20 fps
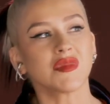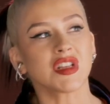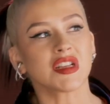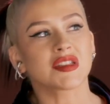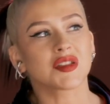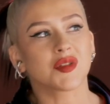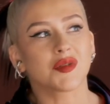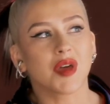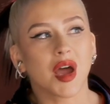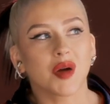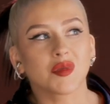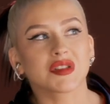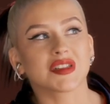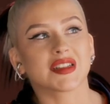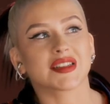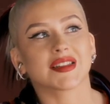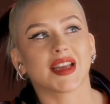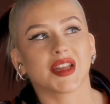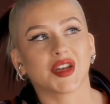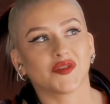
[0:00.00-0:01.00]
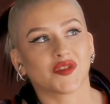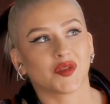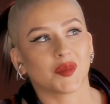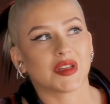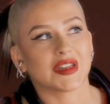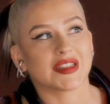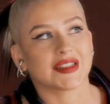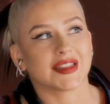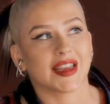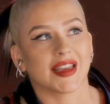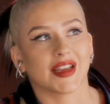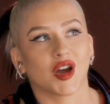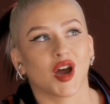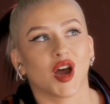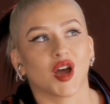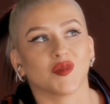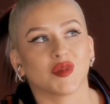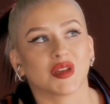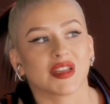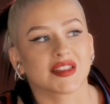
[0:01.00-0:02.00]
so that was exciting for me to take
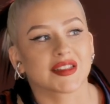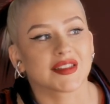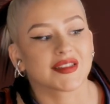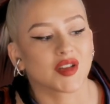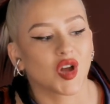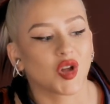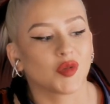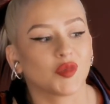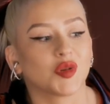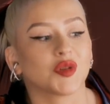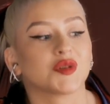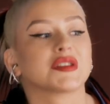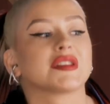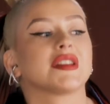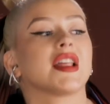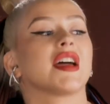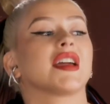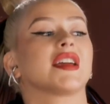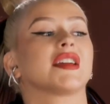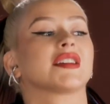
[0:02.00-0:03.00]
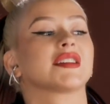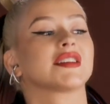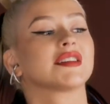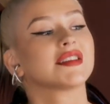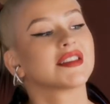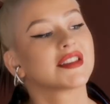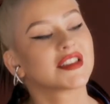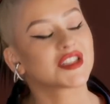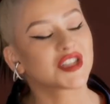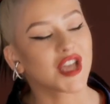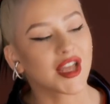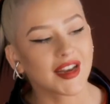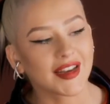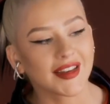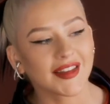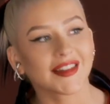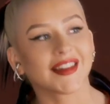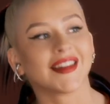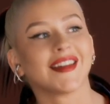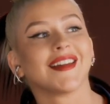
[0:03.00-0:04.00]
on because it's almost like
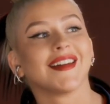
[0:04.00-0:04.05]
shutting